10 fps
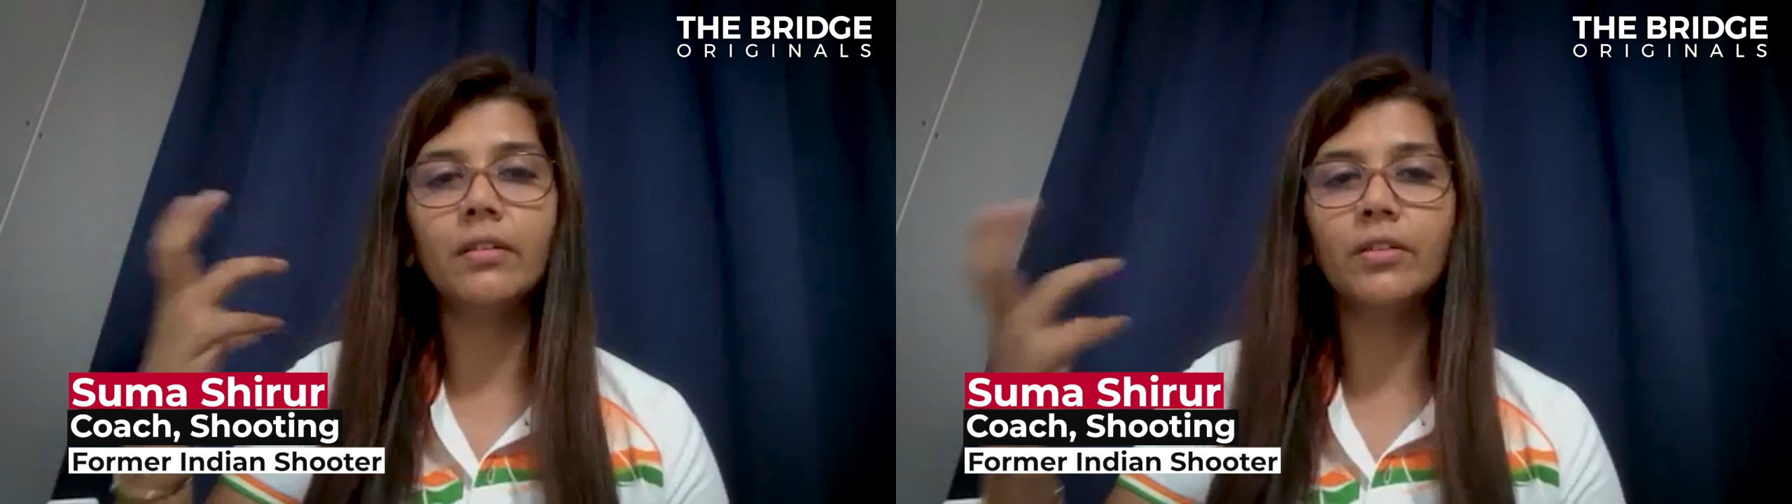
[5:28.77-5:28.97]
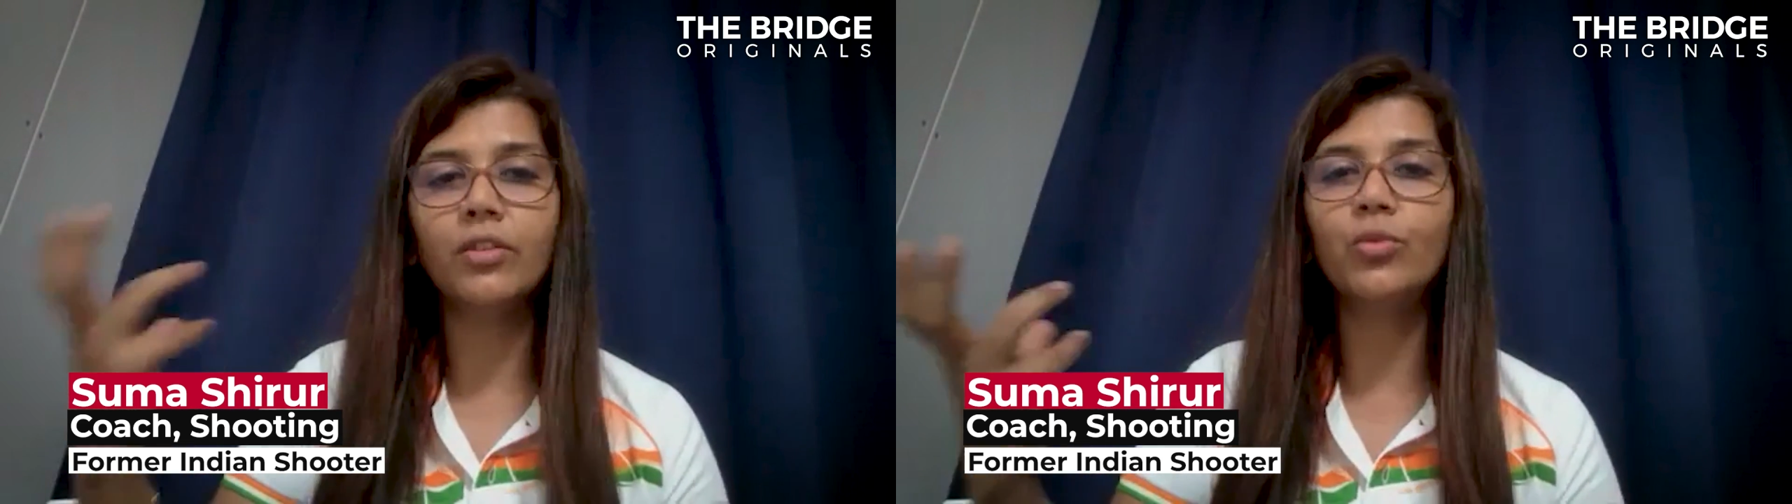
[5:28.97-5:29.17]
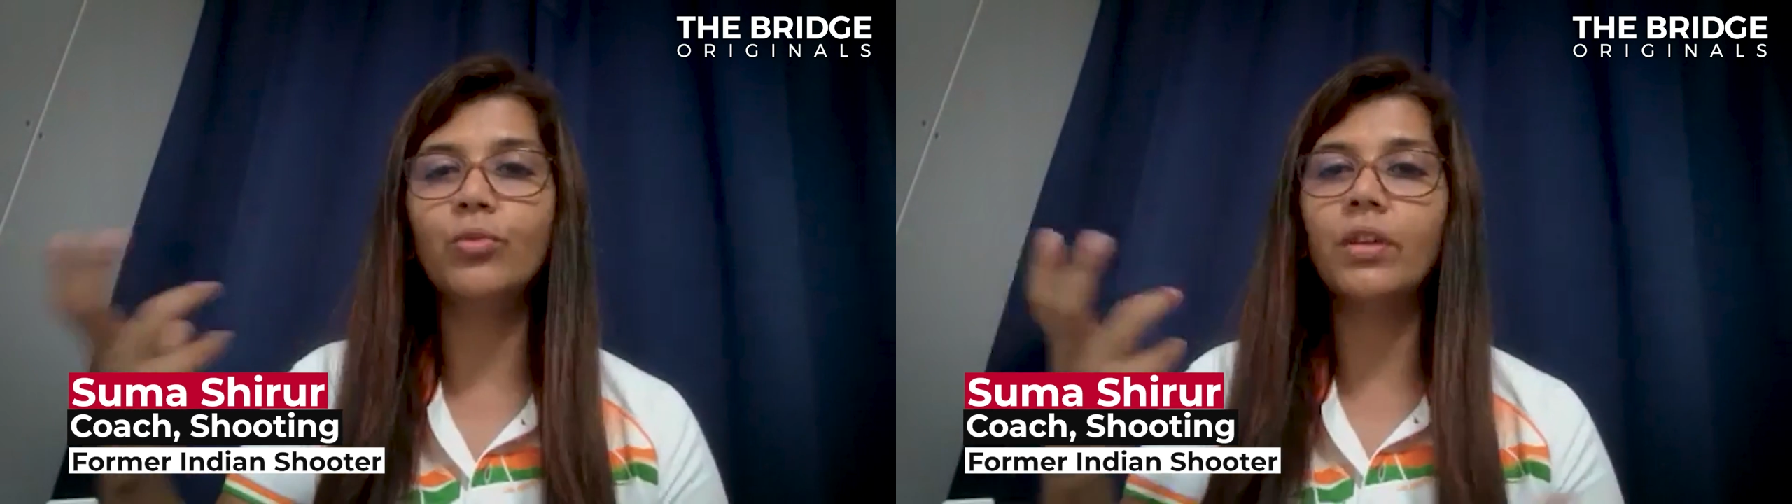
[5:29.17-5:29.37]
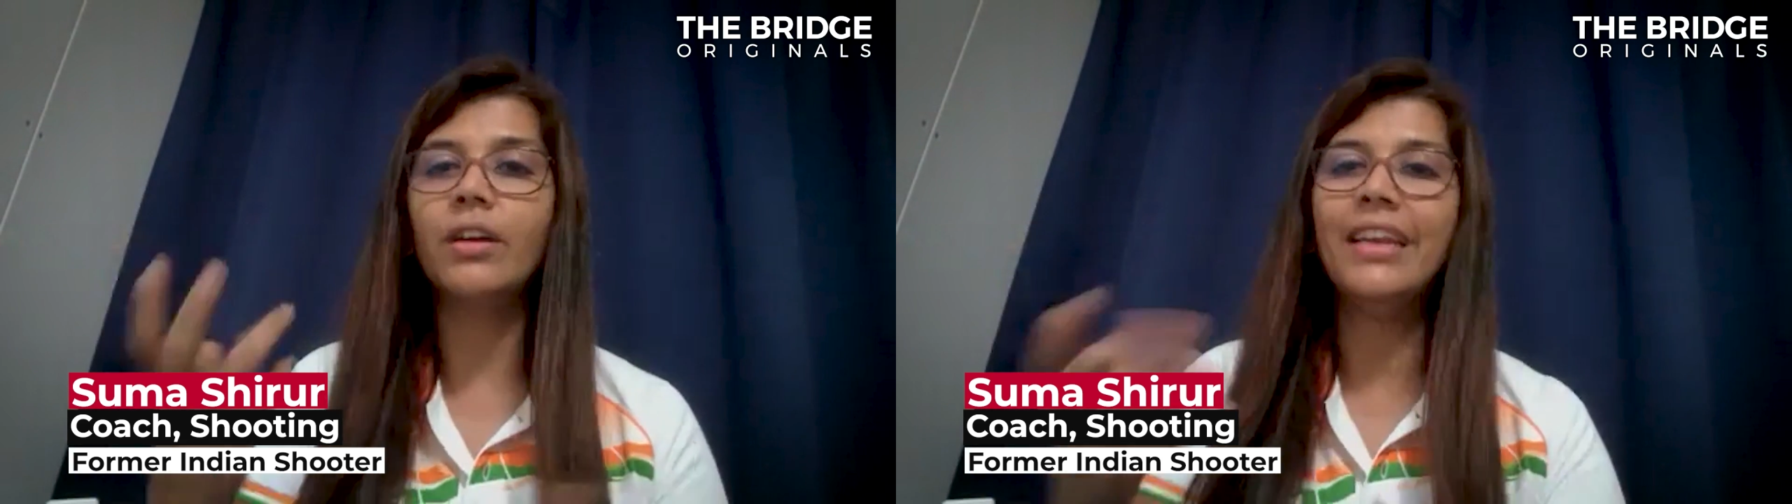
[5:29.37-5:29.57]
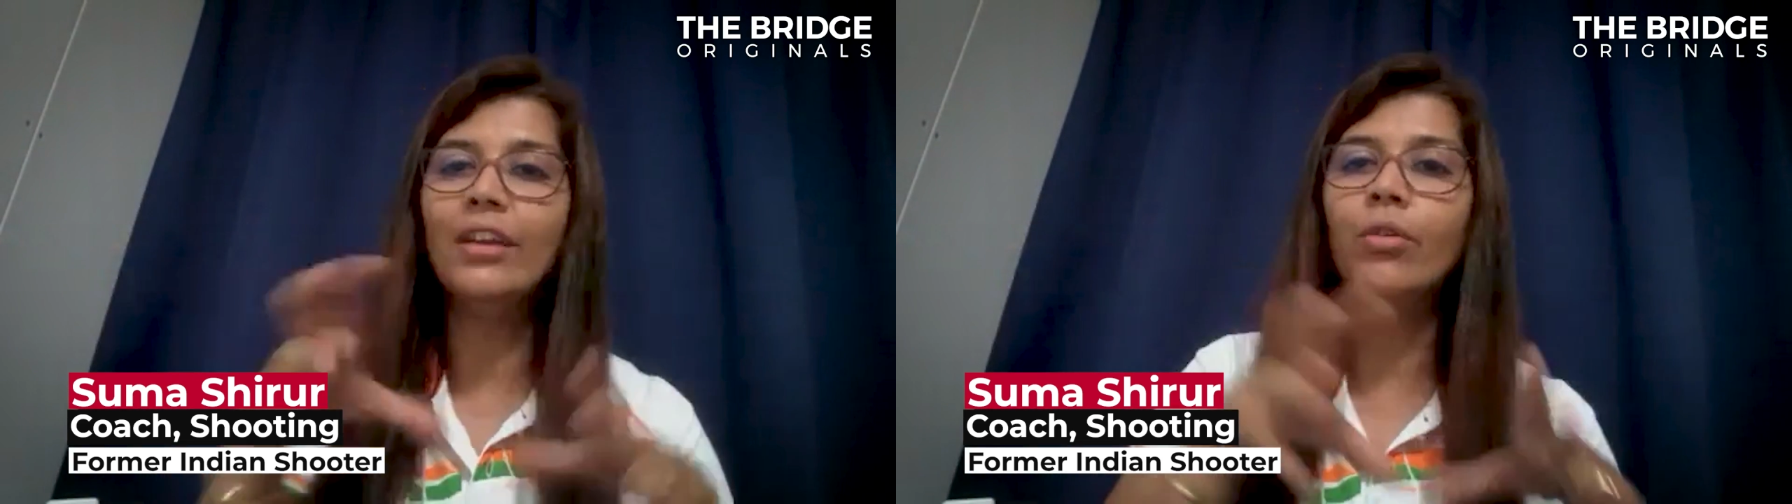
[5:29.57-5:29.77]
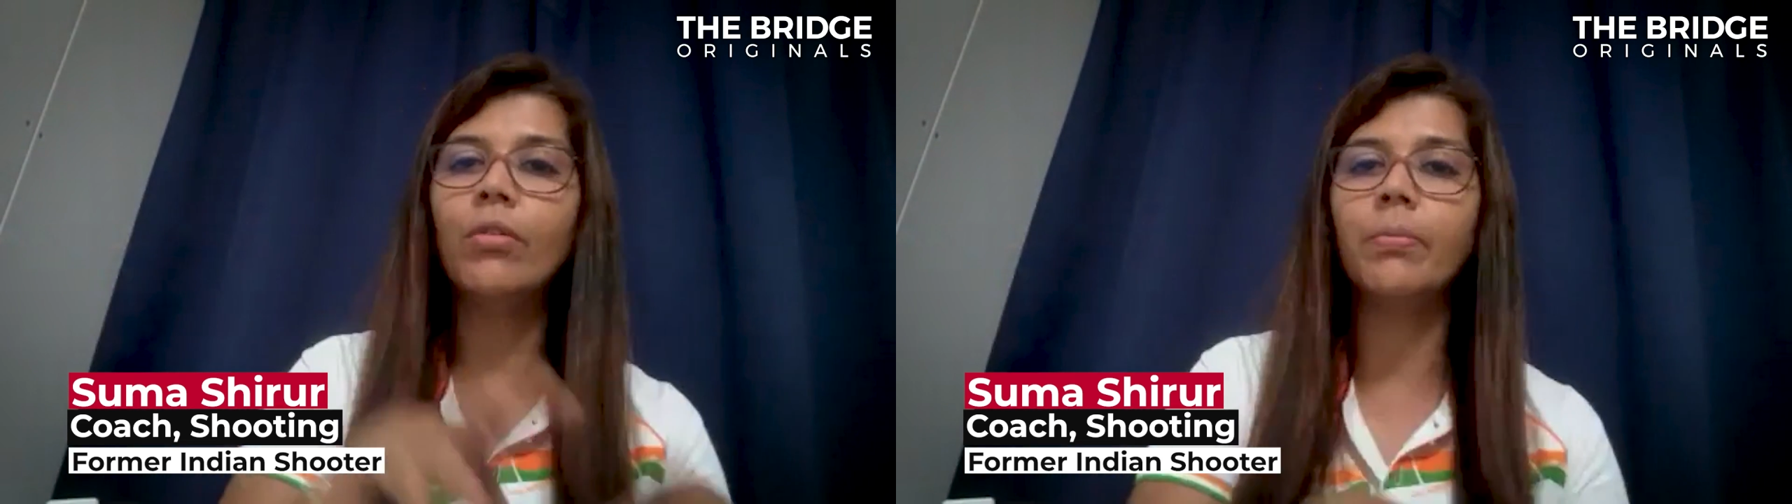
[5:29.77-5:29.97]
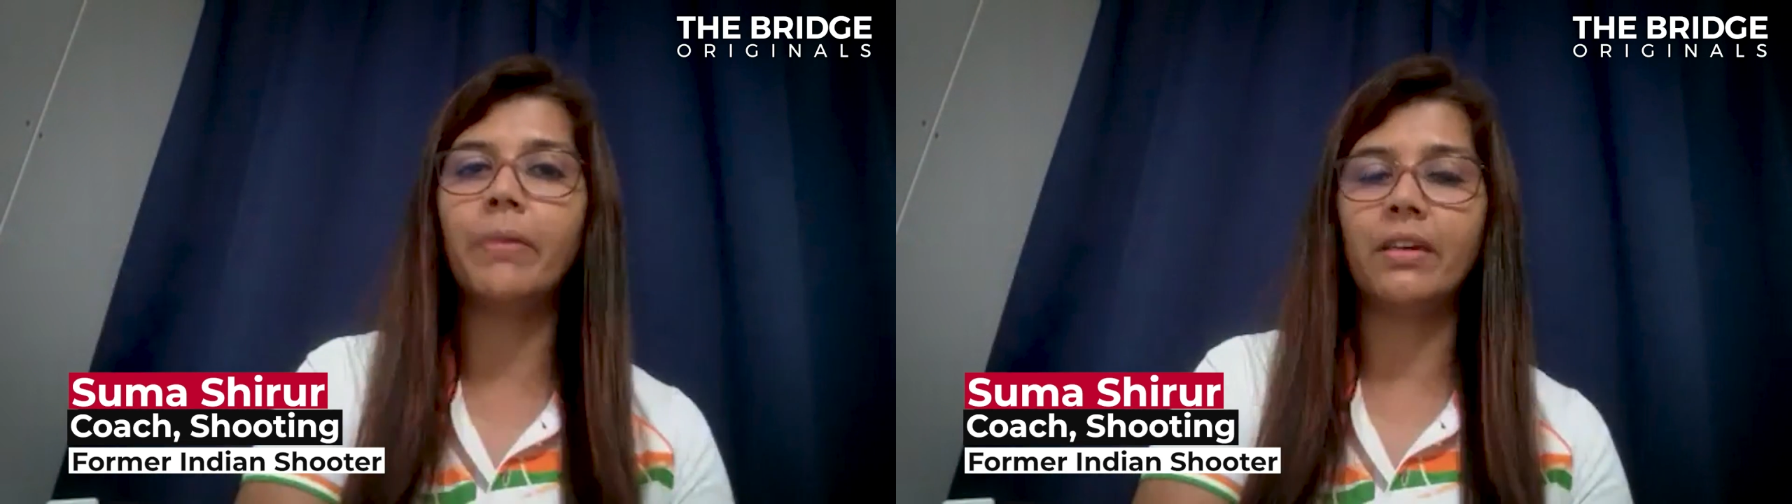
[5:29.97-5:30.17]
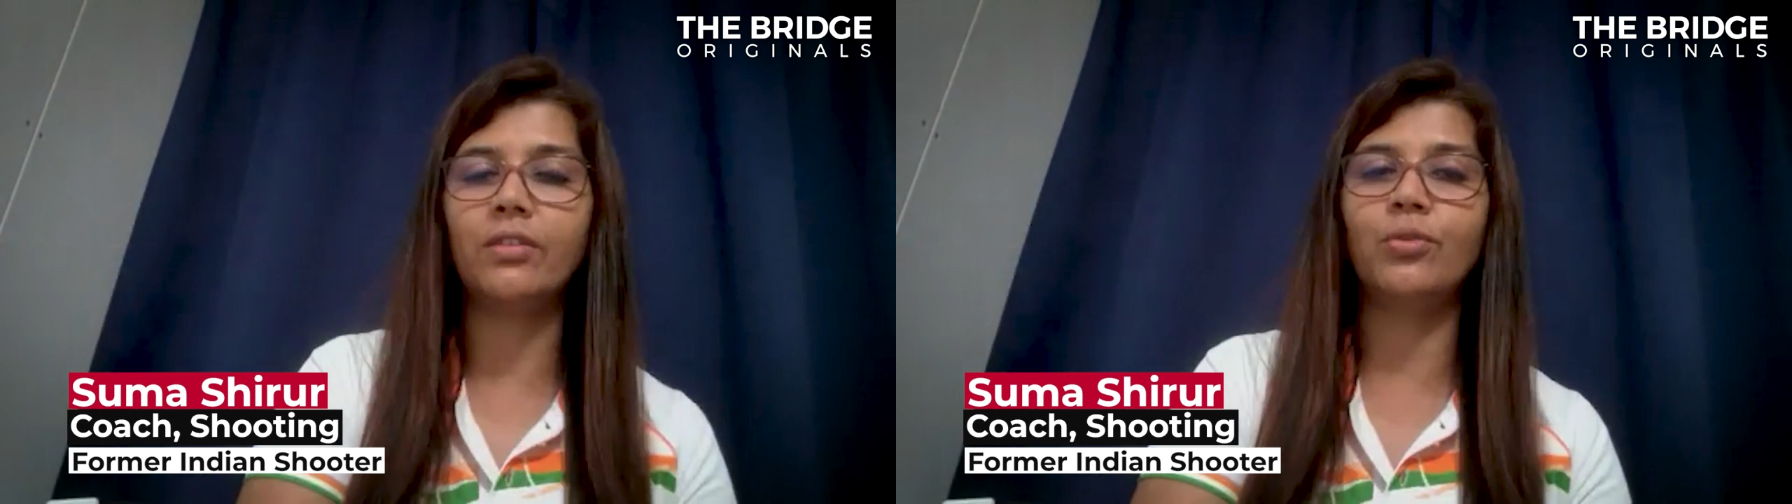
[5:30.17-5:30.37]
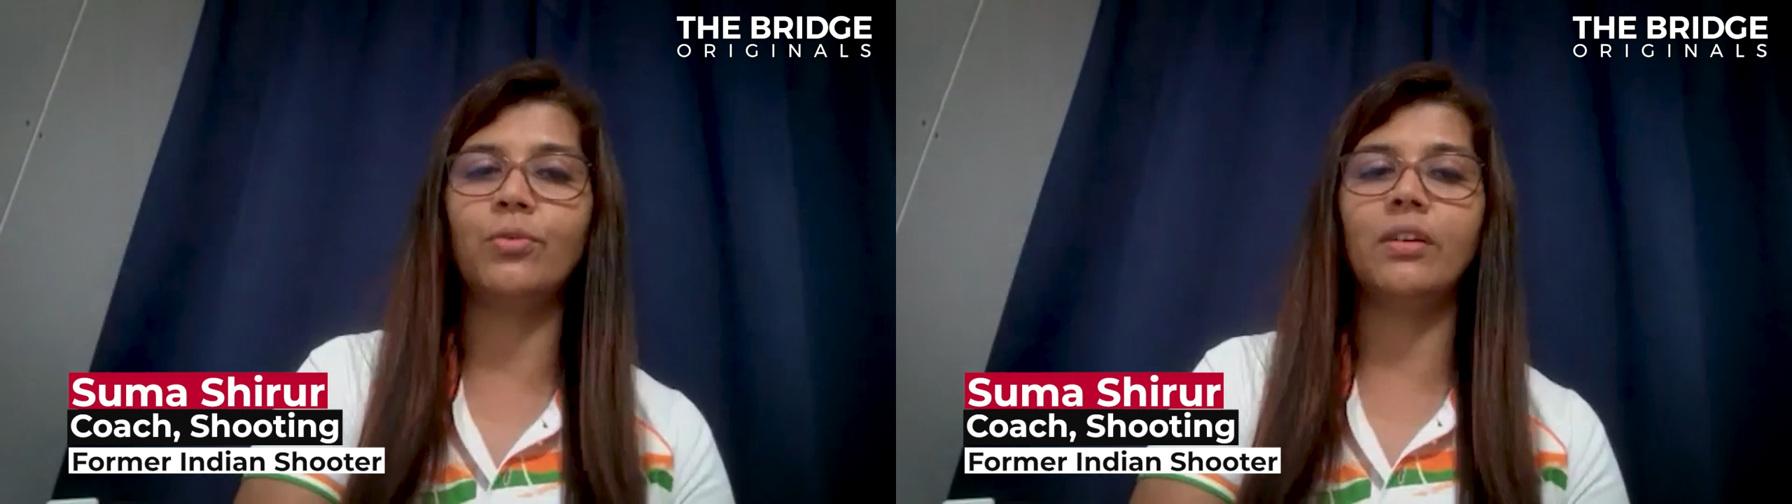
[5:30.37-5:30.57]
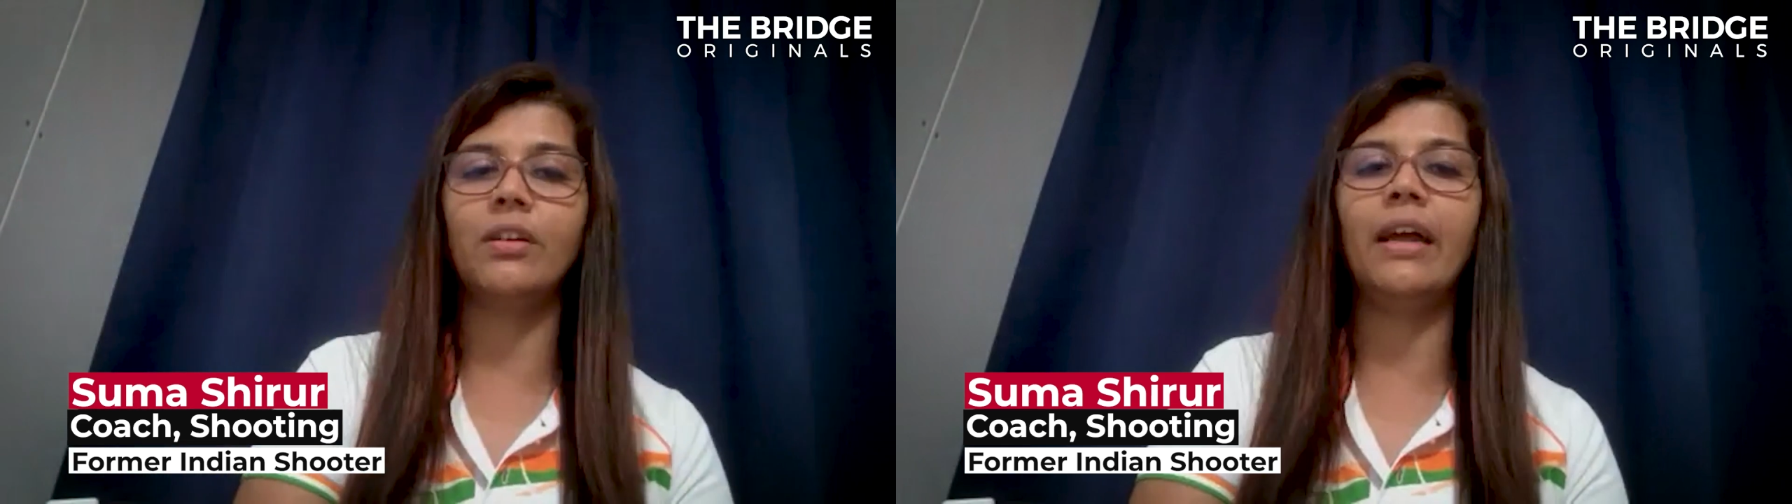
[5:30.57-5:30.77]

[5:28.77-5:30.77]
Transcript: shooter into a parachuter,